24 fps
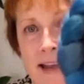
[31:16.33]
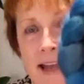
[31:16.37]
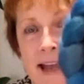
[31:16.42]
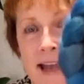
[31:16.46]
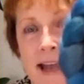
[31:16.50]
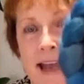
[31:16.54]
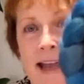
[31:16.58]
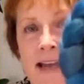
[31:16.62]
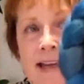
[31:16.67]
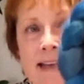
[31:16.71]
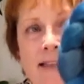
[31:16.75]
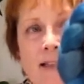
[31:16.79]

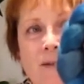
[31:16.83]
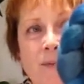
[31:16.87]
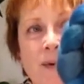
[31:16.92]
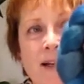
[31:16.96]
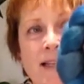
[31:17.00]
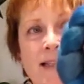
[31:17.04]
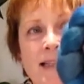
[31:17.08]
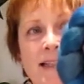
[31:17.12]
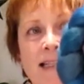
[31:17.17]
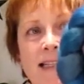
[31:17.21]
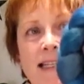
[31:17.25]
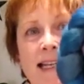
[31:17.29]
and it's
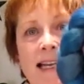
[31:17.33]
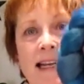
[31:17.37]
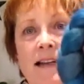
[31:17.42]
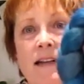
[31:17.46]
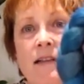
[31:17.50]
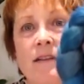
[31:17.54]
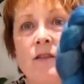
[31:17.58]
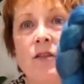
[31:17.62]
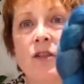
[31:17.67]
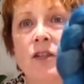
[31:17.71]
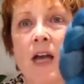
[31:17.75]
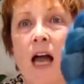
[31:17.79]

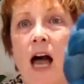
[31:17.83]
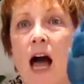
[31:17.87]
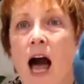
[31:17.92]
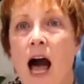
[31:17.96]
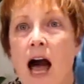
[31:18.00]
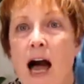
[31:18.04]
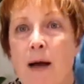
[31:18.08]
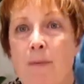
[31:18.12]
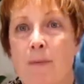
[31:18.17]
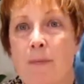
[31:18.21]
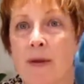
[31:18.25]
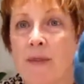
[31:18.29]
Wensleydale
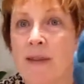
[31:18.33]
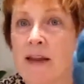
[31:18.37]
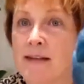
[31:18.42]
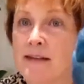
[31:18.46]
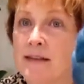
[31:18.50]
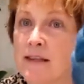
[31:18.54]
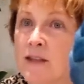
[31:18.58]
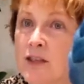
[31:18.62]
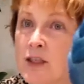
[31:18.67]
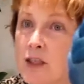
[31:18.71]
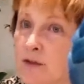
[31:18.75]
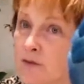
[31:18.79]
top. That's
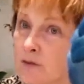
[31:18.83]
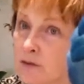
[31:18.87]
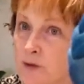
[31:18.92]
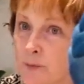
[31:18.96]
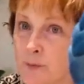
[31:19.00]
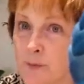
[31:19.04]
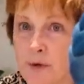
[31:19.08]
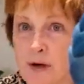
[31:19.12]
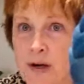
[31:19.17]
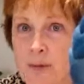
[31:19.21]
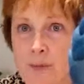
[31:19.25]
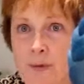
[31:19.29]
a different
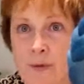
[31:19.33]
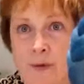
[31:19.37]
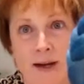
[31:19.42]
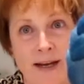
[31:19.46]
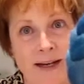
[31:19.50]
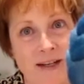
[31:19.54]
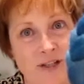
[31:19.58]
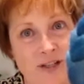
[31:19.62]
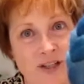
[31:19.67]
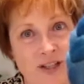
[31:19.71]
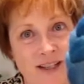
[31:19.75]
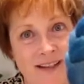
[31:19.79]

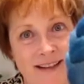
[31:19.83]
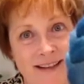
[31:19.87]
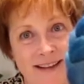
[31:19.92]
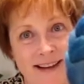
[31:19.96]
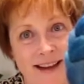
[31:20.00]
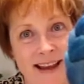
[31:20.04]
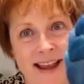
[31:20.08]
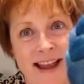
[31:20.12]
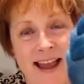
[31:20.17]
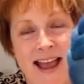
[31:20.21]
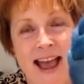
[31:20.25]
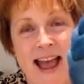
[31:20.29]
preparation.
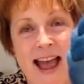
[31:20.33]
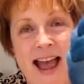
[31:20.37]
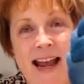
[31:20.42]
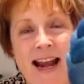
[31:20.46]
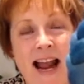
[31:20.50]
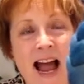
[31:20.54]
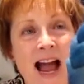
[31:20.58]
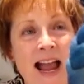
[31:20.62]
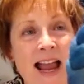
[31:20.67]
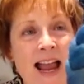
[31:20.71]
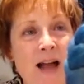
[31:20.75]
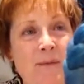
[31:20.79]
And
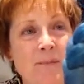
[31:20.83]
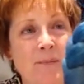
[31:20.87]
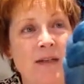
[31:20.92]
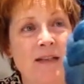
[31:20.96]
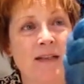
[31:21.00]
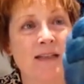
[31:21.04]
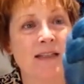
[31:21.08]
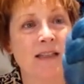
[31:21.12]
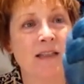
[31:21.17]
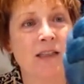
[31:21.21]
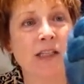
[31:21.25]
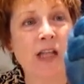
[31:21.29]
I happen,
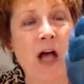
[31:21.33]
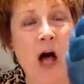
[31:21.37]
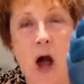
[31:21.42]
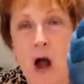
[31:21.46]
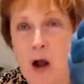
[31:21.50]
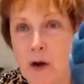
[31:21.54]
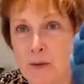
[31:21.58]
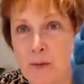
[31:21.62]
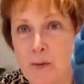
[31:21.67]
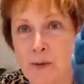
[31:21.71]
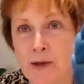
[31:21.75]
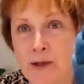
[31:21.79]
it's a
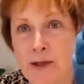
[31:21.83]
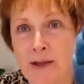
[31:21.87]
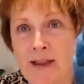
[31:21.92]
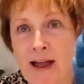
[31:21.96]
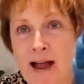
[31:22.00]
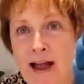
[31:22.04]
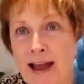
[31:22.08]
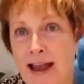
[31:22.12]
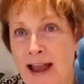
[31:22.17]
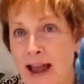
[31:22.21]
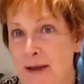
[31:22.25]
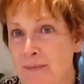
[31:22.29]
long wool.
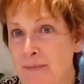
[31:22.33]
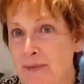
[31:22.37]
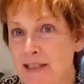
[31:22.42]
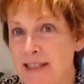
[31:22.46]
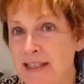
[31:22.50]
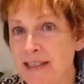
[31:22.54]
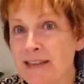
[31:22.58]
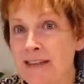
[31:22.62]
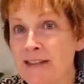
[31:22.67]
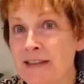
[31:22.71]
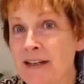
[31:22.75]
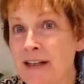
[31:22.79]
I happen
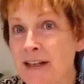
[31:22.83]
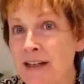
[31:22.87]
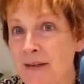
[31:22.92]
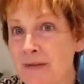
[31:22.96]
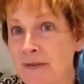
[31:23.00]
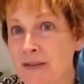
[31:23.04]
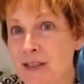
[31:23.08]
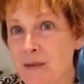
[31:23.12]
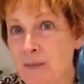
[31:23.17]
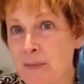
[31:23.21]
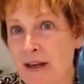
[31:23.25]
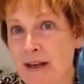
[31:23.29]
to love
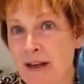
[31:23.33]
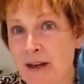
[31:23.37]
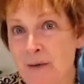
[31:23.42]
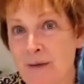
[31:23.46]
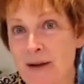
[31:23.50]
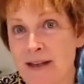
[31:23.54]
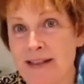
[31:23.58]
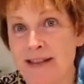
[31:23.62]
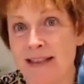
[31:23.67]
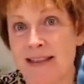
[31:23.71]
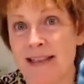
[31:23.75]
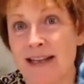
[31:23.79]
spinning
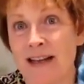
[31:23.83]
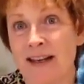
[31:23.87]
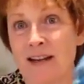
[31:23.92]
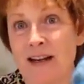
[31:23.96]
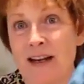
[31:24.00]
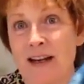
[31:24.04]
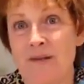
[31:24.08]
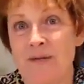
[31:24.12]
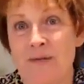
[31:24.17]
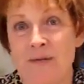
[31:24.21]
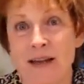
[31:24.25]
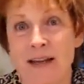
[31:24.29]
Wensleydale, and
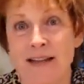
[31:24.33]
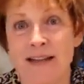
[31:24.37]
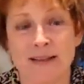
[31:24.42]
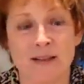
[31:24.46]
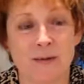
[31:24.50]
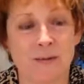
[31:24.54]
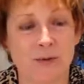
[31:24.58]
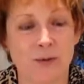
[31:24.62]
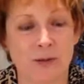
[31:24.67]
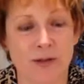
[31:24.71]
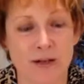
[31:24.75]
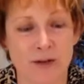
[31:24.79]
I've made
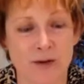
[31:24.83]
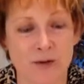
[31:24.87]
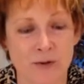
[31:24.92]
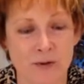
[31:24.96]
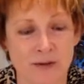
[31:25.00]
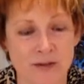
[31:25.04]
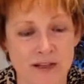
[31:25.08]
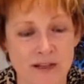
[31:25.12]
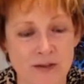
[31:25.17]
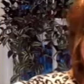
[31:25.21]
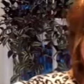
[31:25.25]
some really cool things.